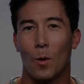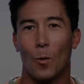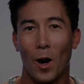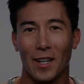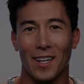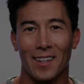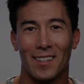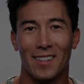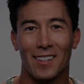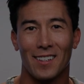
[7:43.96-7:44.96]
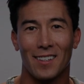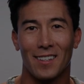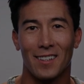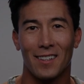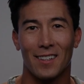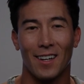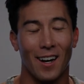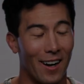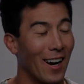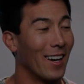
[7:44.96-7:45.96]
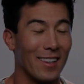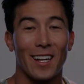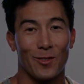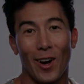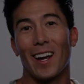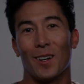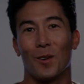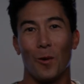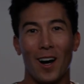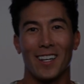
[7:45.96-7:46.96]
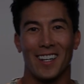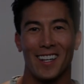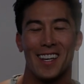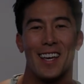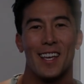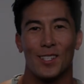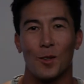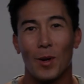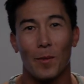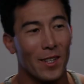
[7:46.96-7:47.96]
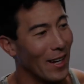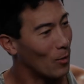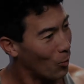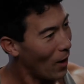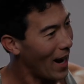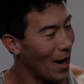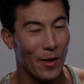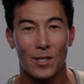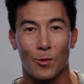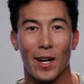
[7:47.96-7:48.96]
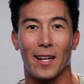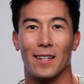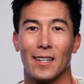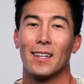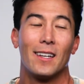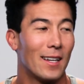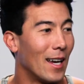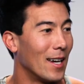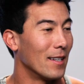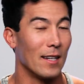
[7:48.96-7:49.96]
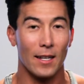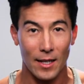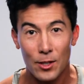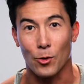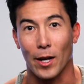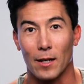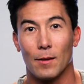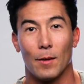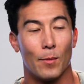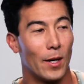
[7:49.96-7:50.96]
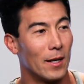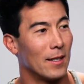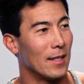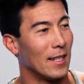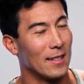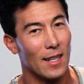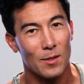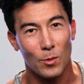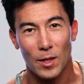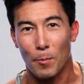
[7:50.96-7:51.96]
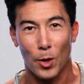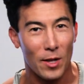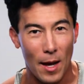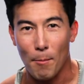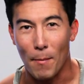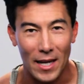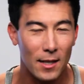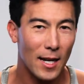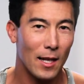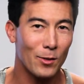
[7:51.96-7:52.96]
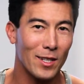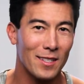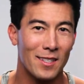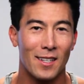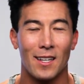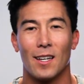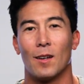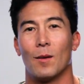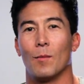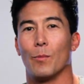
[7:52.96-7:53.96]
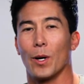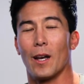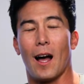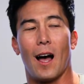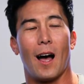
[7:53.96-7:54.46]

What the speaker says: walking. All right, that's right, walking. So you're probably like, wow, that's great. And it is great, but it doesn't really burn that many calories, but